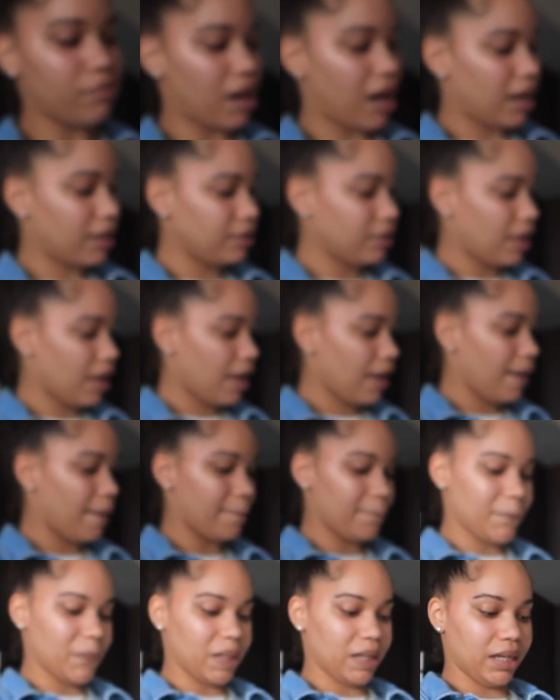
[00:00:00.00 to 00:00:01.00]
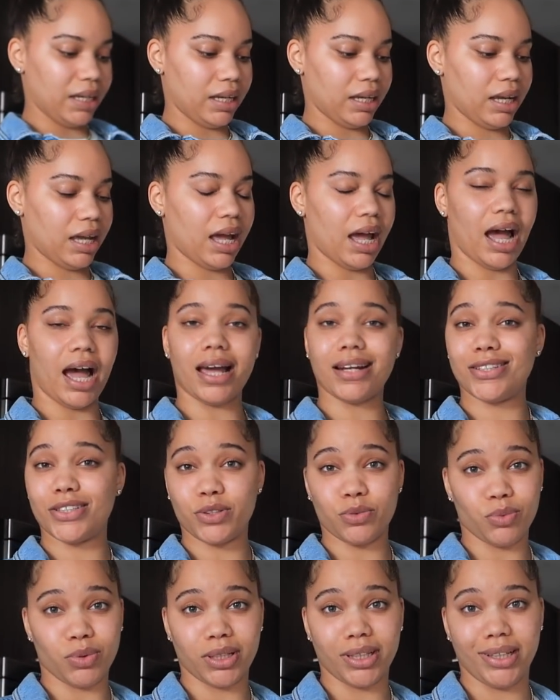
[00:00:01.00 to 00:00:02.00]
mind that but i
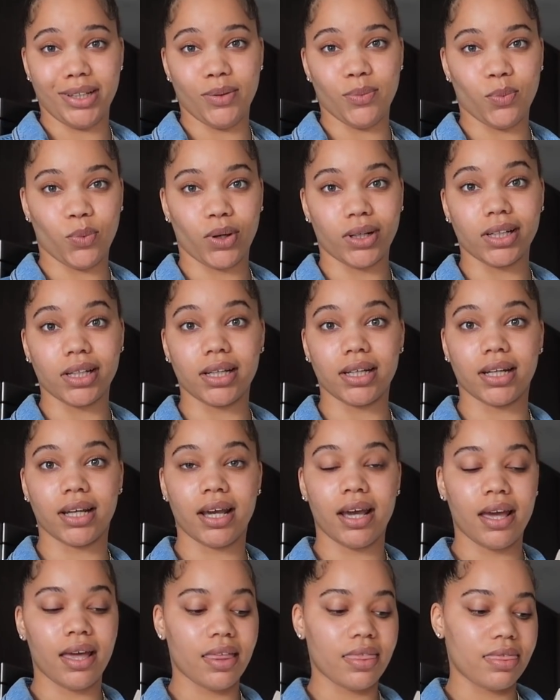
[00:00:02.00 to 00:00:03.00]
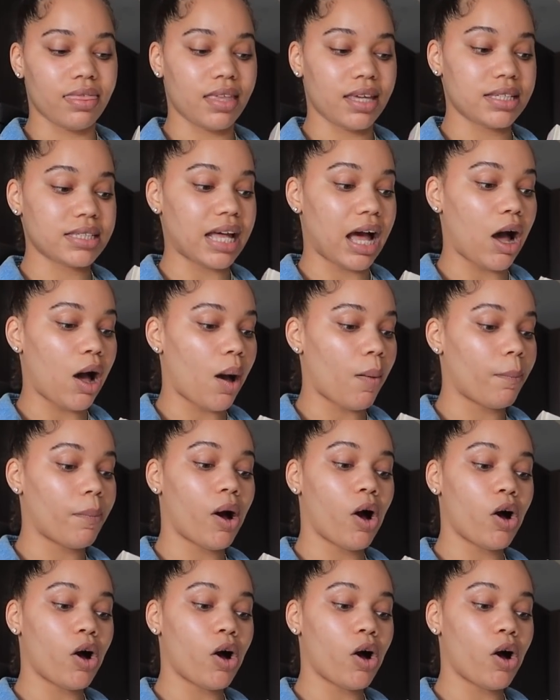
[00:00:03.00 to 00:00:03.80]
just really wanted this i'm